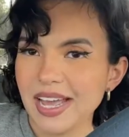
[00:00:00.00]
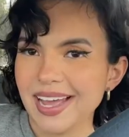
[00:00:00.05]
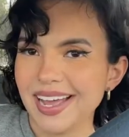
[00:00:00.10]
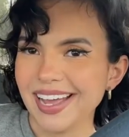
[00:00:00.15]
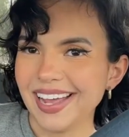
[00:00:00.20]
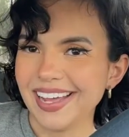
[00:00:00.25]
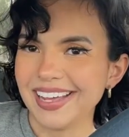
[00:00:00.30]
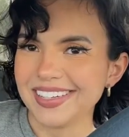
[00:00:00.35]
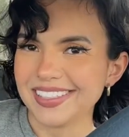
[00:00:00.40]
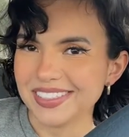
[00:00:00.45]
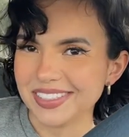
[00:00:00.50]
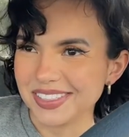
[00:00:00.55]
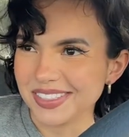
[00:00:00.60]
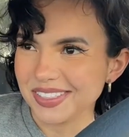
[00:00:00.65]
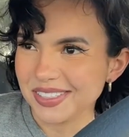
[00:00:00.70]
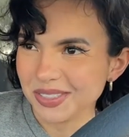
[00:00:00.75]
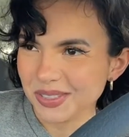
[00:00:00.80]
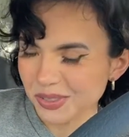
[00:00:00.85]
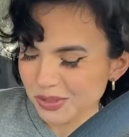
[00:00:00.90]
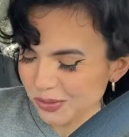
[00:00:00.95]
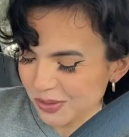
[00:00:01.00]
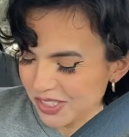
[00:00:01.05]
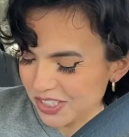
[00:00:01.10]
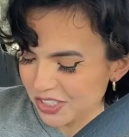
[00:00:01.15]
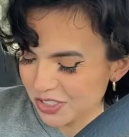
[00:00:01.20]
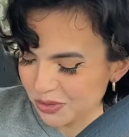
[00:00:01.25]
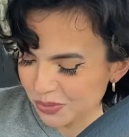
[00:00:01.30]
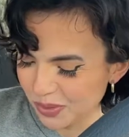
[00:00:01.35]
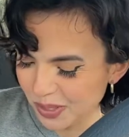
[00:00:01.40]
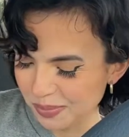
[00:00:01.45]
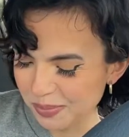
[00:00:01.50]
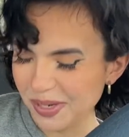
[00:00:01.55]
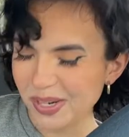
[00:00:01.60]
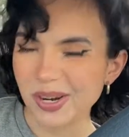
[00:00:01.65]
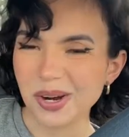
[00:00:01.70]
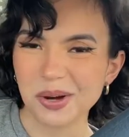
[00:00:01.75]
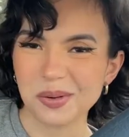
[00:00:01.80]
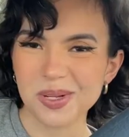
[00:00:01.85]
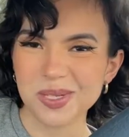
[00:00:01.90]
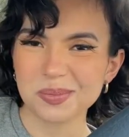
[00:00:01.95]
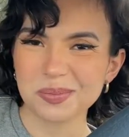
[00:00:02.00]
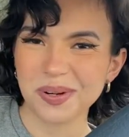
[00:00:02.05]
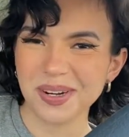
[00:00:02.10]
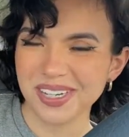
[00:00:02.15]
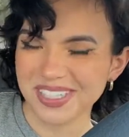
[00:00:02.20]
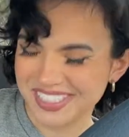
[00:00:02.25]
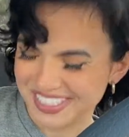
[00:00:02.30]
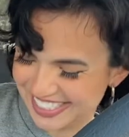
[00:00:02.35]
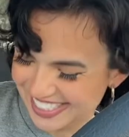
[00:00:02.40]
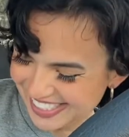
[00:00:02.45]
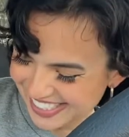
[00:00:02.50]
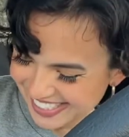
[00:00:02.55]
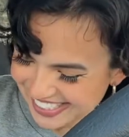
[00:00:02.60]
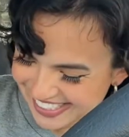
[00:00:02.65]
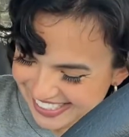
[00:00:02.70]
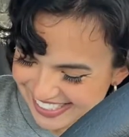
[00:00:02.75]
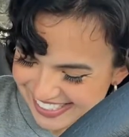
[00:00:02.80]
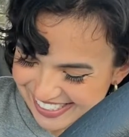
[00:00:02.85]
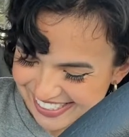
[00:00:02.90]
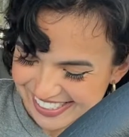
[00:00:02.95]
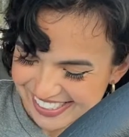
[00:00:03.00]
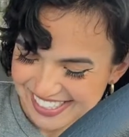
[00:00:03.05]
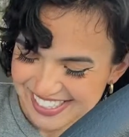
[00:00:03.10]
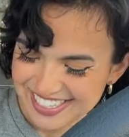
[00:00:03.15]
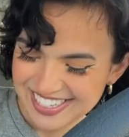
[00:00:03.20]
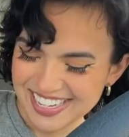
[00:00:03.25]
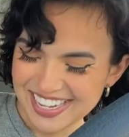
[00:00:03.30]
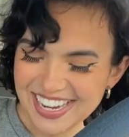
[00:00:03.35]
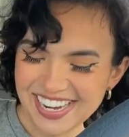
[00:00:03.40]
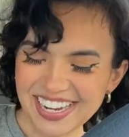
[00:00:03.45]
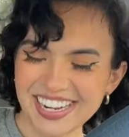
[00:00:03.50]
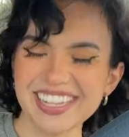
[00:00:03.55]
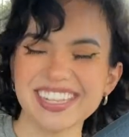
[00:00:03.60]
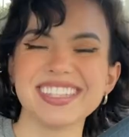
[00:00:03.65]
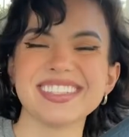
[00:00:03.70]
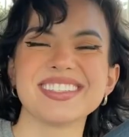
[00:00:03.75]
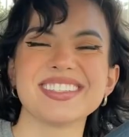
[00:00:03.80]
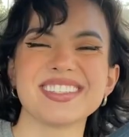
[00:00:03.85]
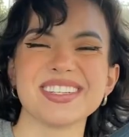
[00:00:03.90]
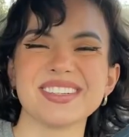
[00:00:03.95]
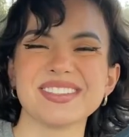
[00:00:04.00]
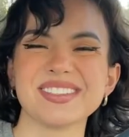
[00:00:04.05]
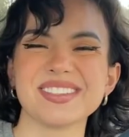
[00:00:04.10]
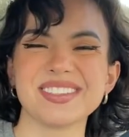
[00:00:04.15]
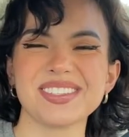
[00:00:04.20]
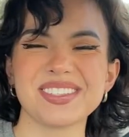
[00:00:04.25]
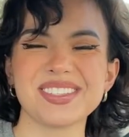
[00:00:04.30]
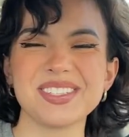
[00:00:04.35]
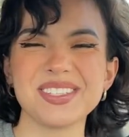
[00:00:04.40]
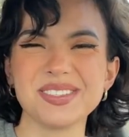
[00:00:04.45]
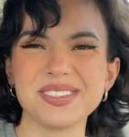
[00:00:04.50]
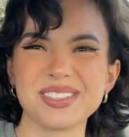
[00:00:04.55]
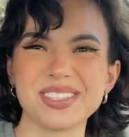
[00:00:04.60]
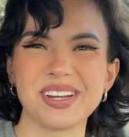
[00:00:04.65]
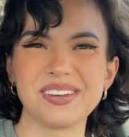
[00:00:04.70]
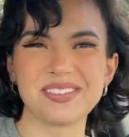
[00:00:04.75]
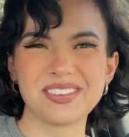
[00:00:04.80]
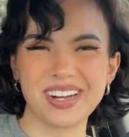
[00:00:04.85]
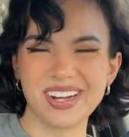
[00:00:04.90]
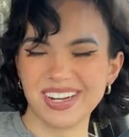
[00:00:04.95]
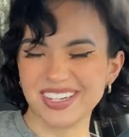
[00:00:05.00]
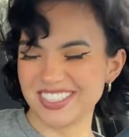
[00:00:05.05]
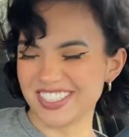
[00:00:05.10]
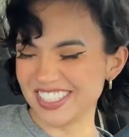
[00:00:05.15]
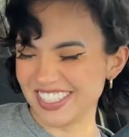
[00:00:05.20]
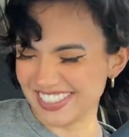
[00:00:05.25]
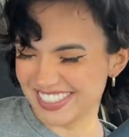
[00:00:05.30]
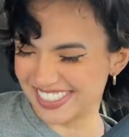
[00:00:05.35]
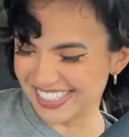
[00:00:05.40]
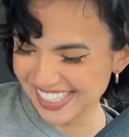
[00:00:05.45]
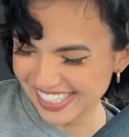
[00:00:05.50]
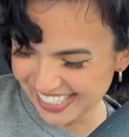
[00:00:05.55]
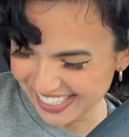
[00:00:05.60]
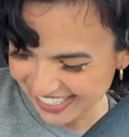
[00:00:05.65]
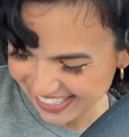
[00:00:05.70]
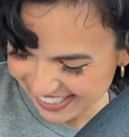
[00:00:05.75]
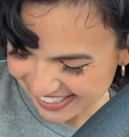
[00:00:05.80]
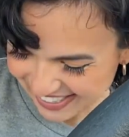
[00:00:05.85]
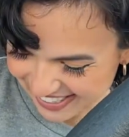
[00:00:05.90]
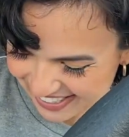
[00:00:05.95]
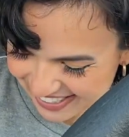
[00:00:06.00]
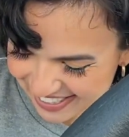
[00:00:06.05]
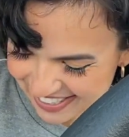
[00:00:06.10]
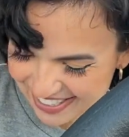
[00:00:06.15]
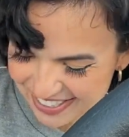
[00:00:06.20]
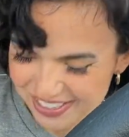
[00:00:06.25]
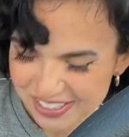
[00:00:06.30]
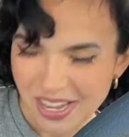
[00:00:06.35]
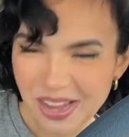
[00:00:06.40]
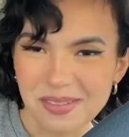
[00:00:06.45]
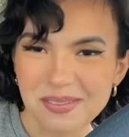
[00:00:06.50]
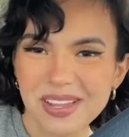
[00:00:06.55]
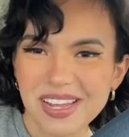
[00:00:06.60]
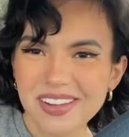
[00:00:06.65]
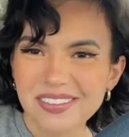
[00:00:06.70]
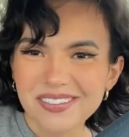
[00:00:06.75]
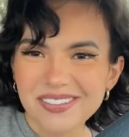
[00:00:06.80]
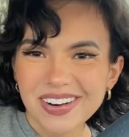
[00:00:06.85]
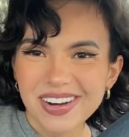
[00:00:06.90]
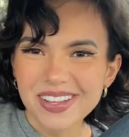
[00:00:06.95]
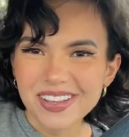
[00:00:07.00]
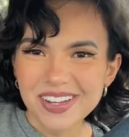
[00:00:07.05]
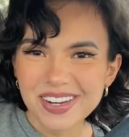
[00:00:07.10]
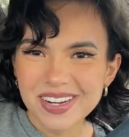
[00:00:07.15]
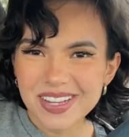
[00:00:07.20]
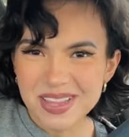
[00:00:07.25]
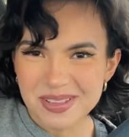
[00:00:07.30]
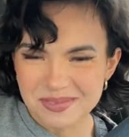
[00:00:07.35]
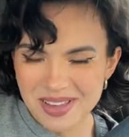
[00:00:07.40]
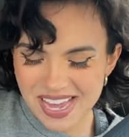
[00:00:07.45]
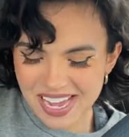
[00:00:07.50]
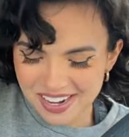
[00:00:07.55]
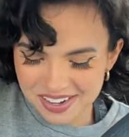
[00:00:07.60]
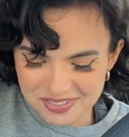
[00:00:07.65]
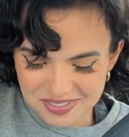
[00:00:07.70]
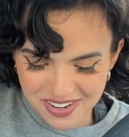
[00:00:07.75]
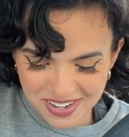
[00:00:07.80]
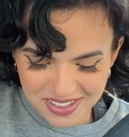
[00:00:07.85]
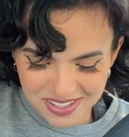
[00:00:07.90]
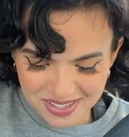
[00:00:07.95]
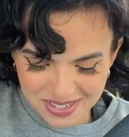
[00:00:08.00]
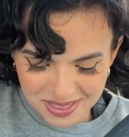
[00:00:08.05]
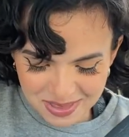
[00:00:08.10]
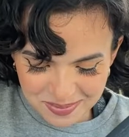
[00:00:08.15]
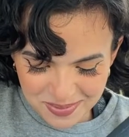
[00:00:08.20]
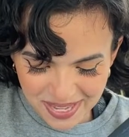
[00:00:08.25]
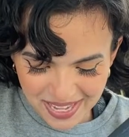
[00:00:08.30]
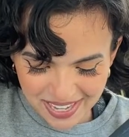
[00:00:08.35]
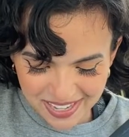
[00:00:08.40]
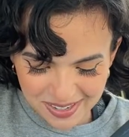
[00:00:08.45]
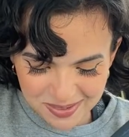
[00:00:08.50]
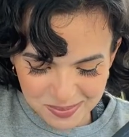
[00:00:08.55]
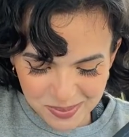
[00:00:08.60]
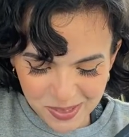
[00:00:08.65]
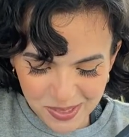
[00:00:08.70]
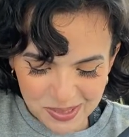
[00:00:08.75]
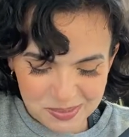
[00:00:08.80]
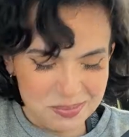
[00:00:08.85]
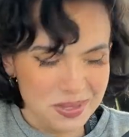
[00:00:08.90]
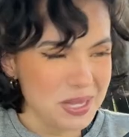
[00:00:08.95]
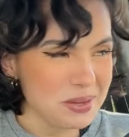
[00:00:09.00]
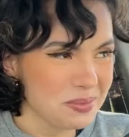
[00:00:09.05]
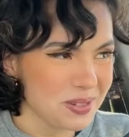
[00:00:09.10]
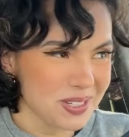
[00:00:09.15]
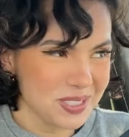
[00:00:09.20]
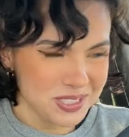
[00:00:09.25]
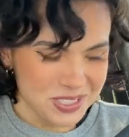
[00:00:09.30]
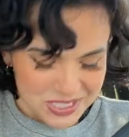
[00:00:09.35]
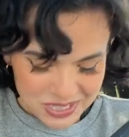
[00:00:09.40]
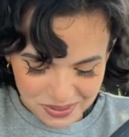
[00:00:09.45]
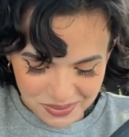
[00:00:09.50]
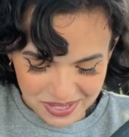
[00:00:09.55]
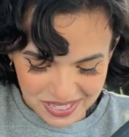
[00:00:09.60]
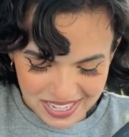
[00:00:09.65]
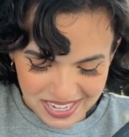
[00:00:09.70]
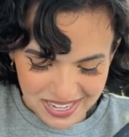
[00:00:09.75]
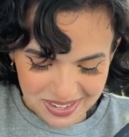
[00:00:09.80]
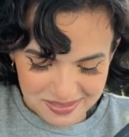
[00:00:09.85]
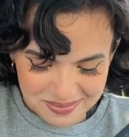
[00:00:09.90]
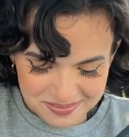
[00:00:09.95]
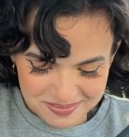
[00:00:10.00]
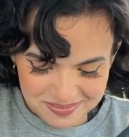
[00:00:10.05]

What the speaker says: I had to switch where my car was parked. I got a little too self-conscious. So I'm like, farther in the back, more people are showing up.